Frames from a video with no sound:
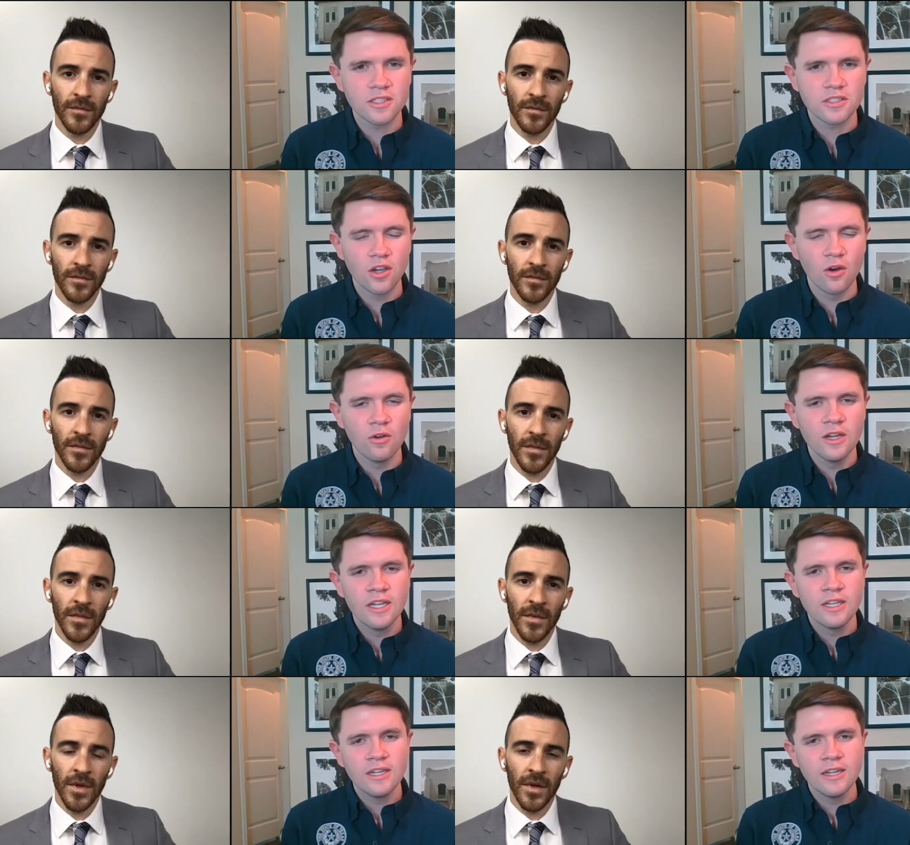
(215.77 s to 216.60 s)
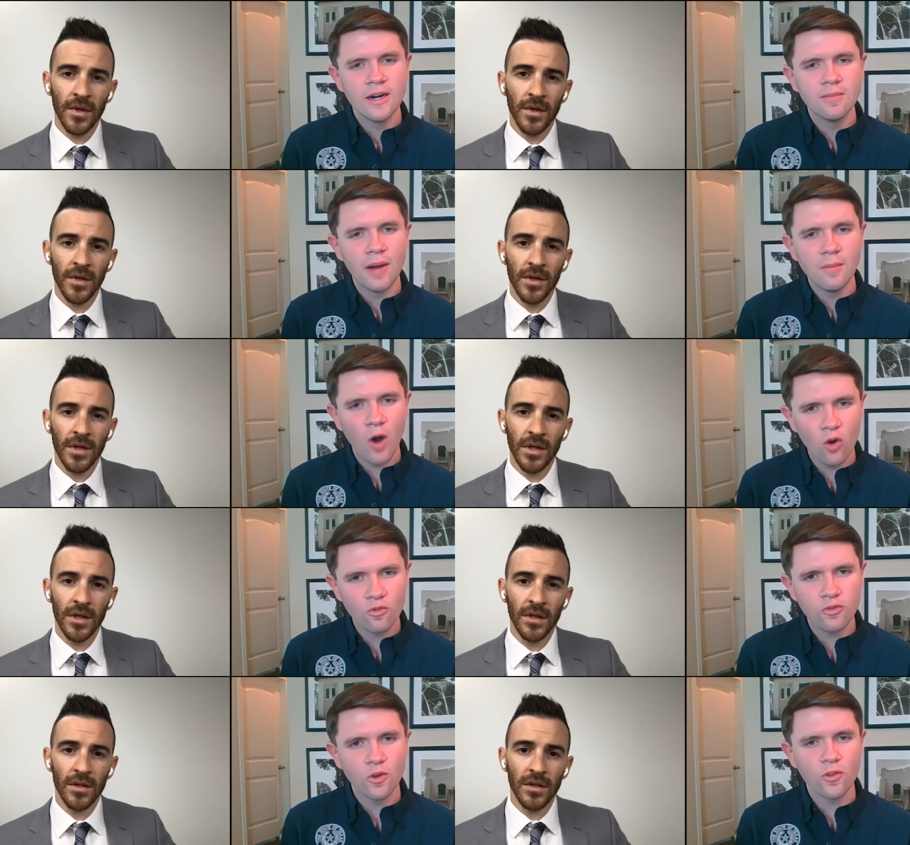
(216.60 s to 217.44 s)
Speaker 1: So um, I'm
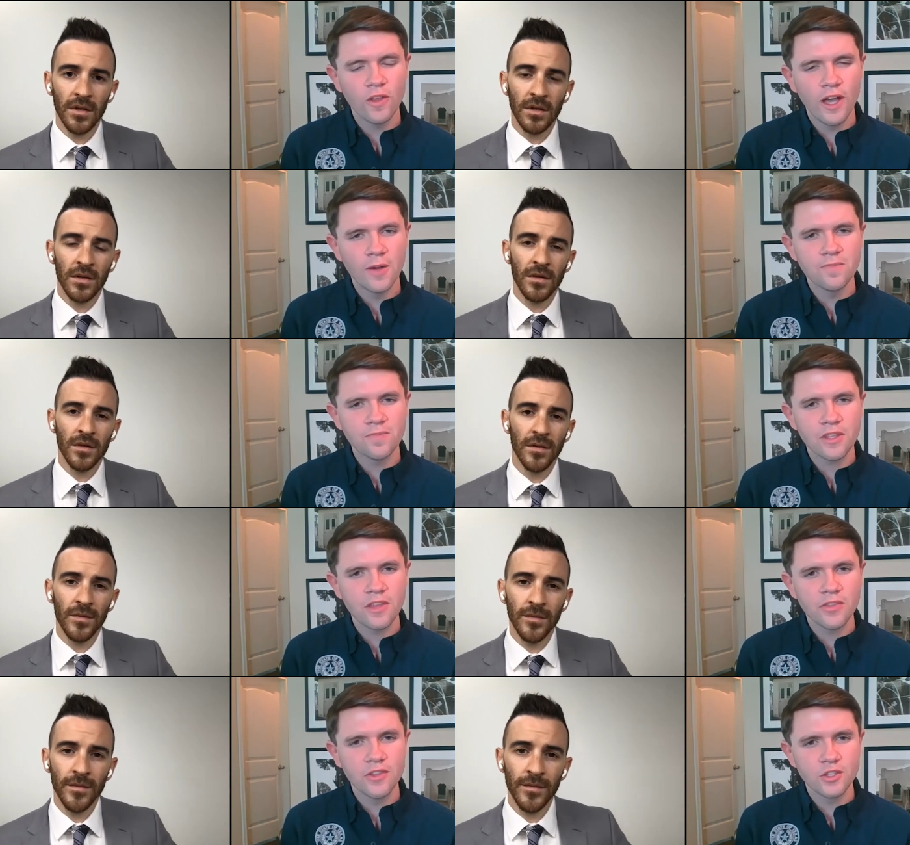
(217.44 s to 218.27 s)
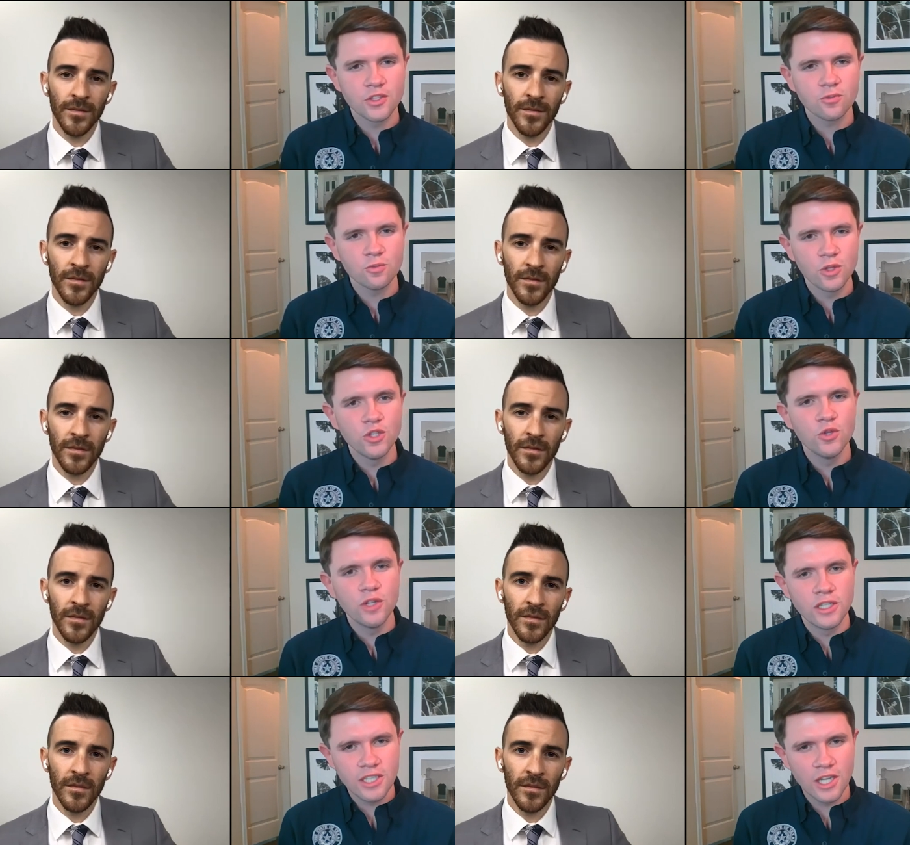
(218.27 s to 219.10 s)
hopeful that, that this renewed
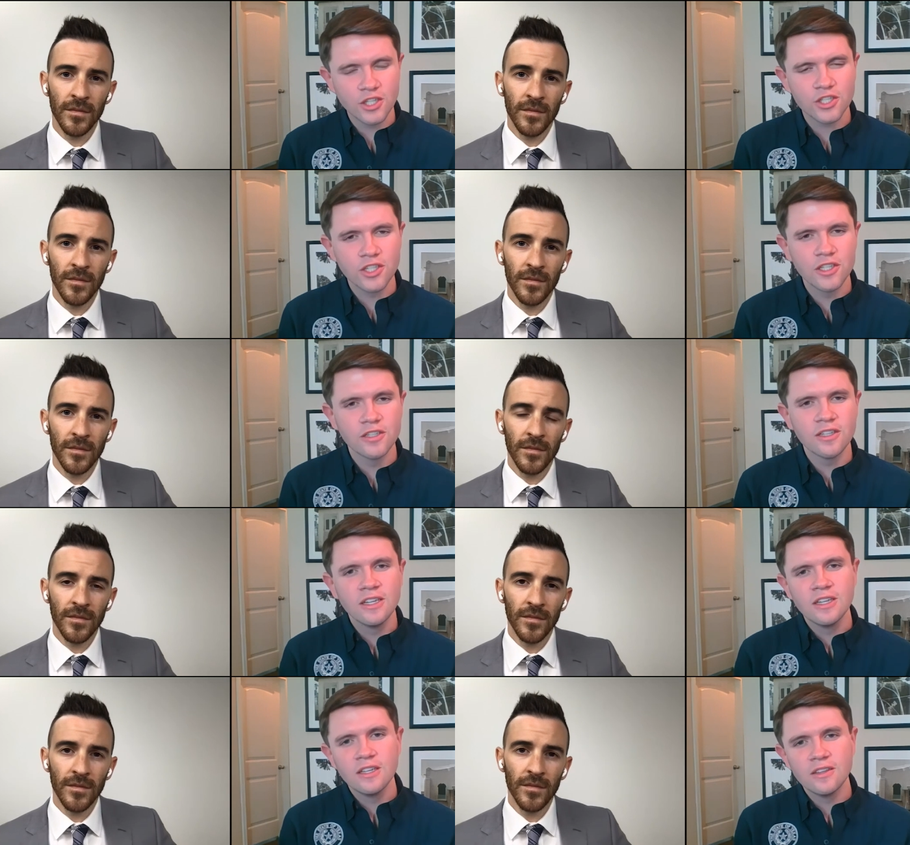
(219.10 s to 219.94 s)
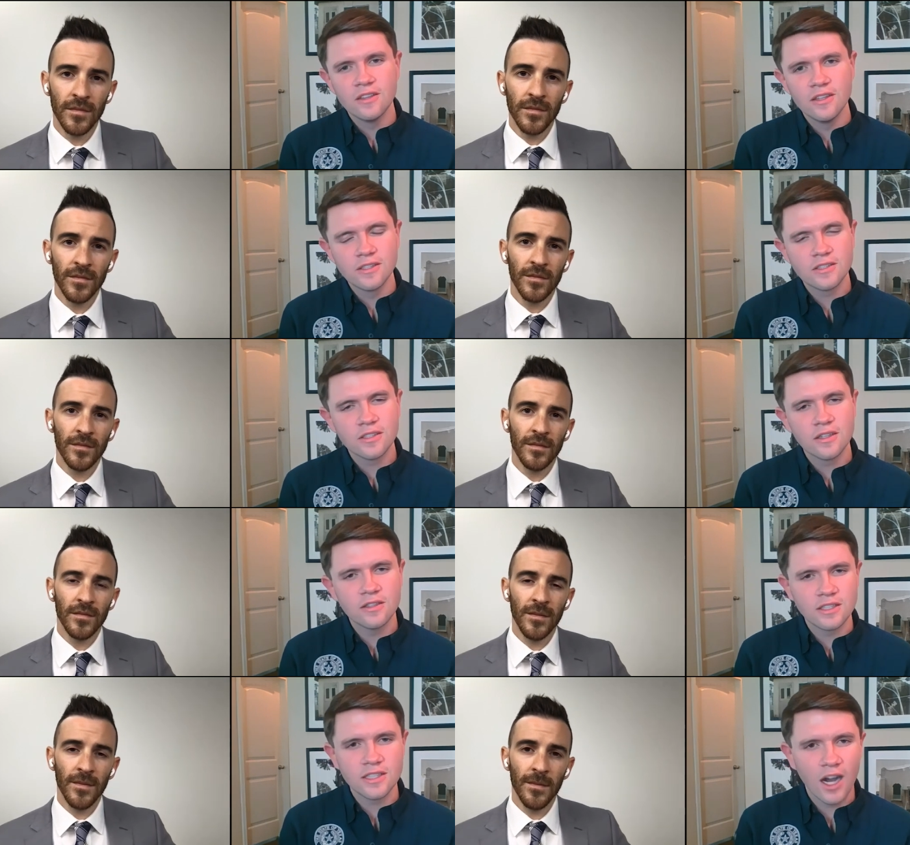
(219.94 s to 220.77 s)
attention, this
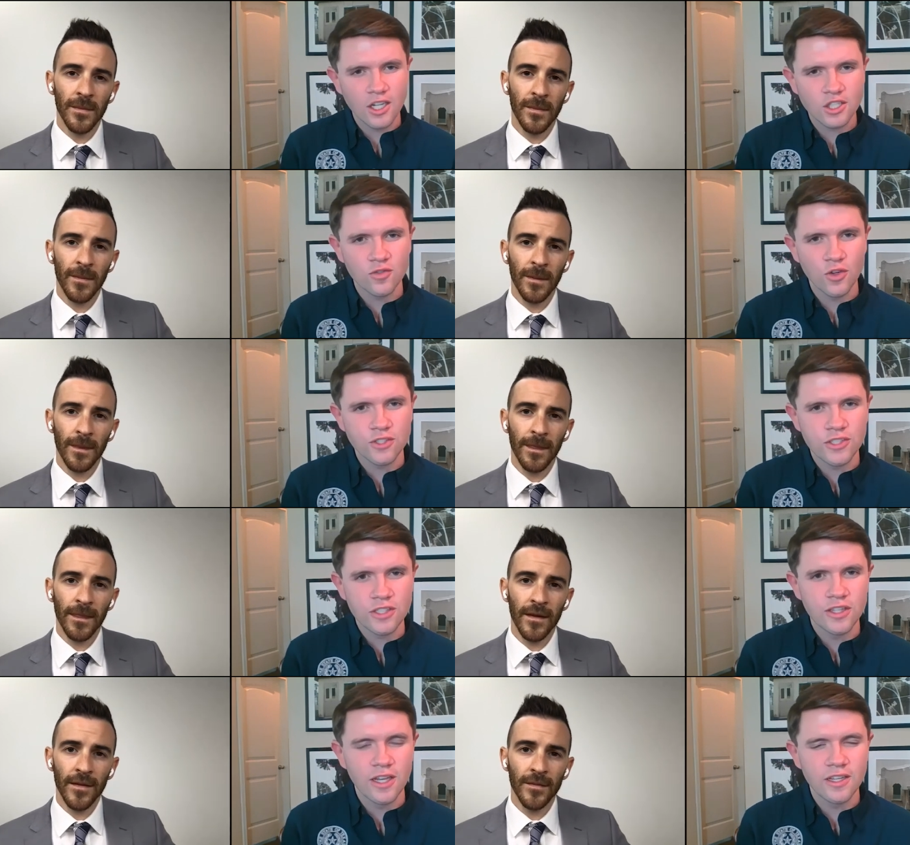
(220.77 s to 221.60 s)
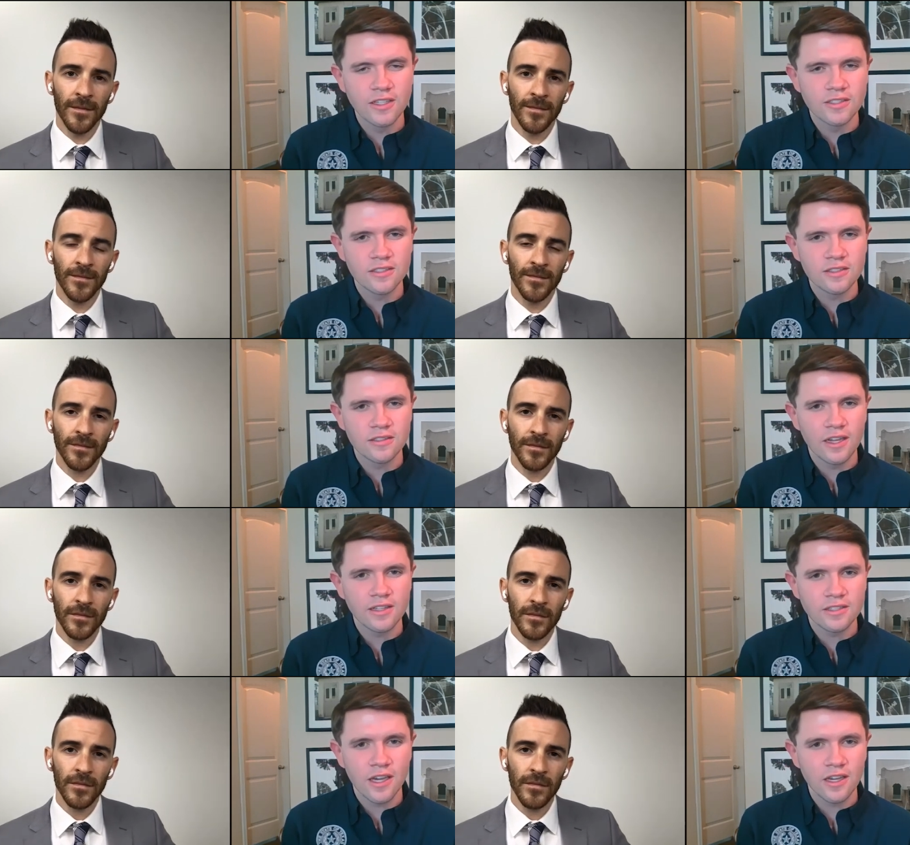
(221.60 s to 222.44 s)
this controversy that has that
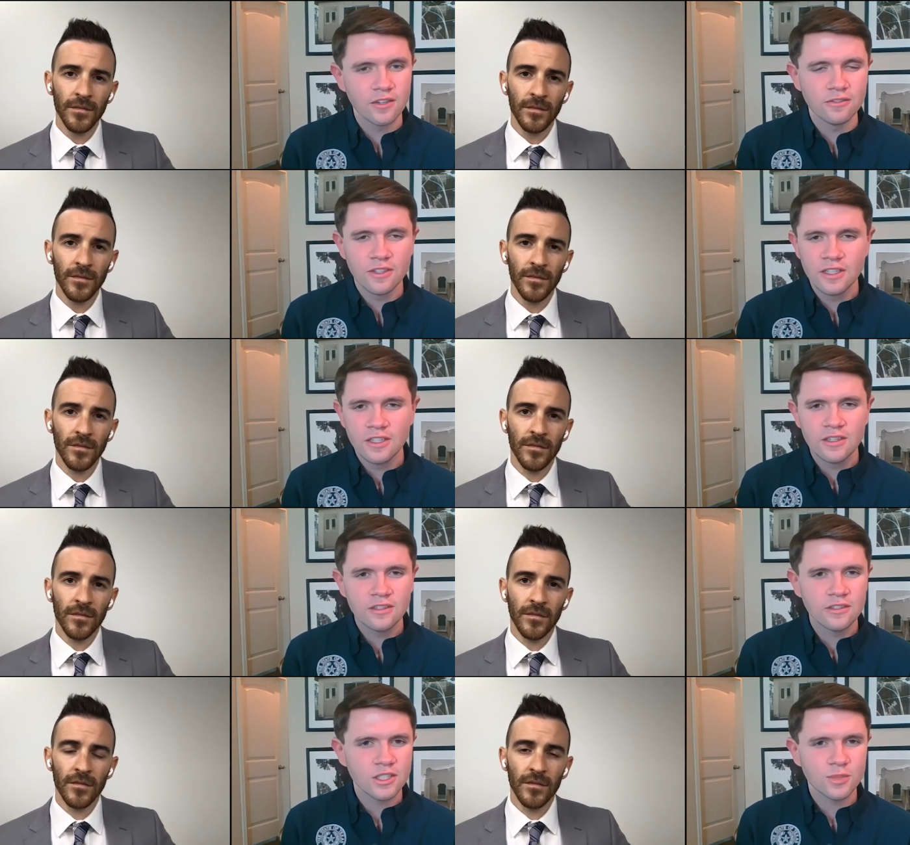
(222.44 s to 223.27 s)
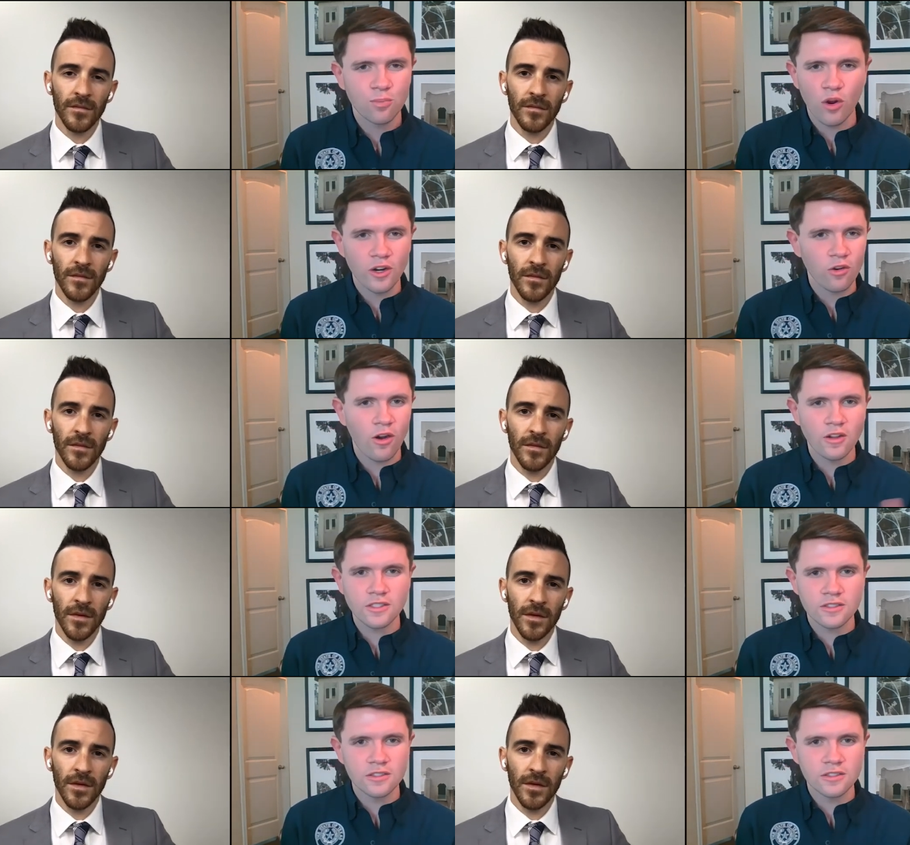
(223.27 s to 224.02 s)
has kind of spread across